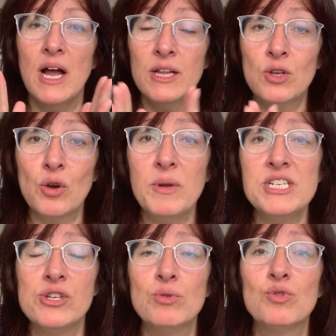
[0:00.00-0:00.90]

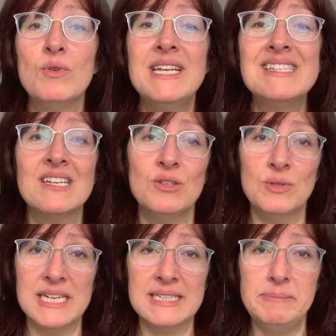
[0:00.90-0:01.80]
encourage you to listen
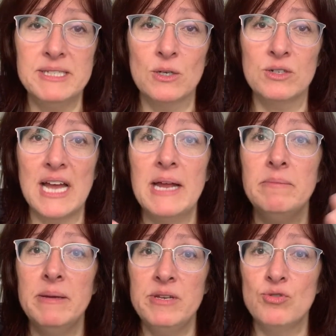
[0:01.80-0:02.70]
to that episode
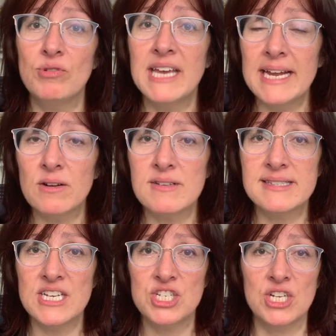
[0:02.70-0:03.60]
and maybe to get a
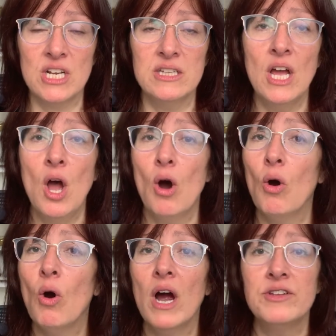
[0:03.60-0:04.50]
session
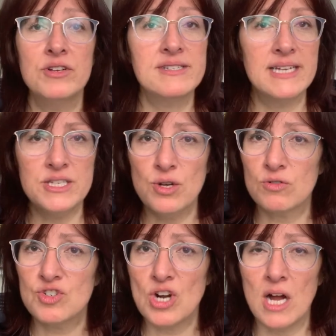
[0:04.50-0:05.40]
or understand your
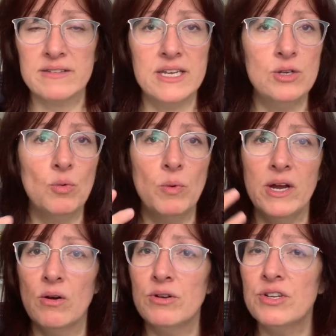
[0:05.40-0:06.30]
chart in a way
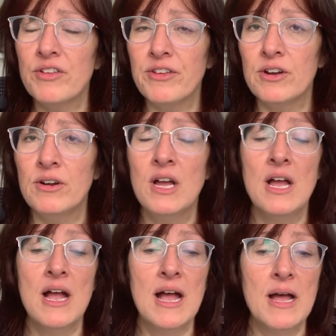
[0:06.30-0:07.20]
or another
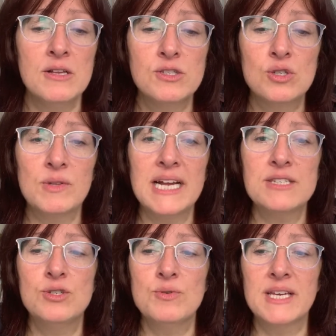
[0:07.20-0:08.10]
so
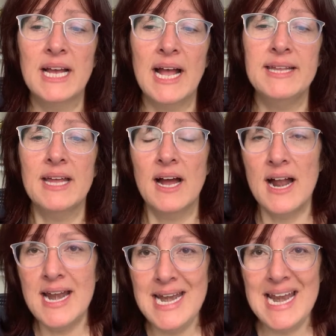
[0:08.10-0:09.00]
that you can
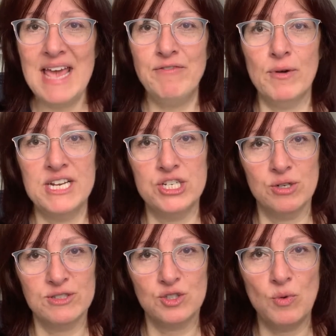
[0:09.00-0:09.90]
leverage
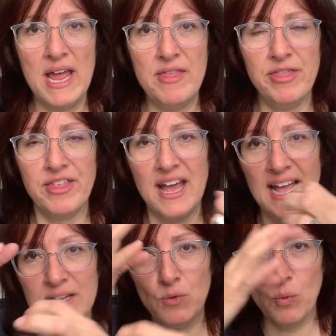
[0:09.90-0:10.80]
your strength
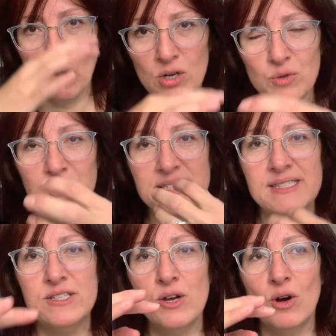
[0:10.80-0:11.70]
and work
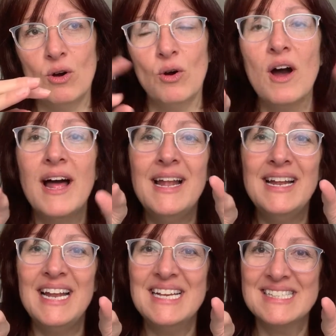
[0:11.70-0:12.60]
with your
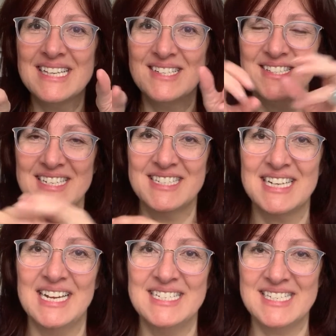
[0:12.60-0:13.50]
lessons and
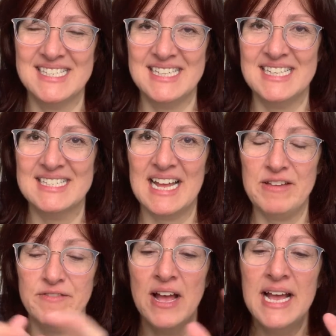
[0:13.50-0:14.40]
challenges in this life.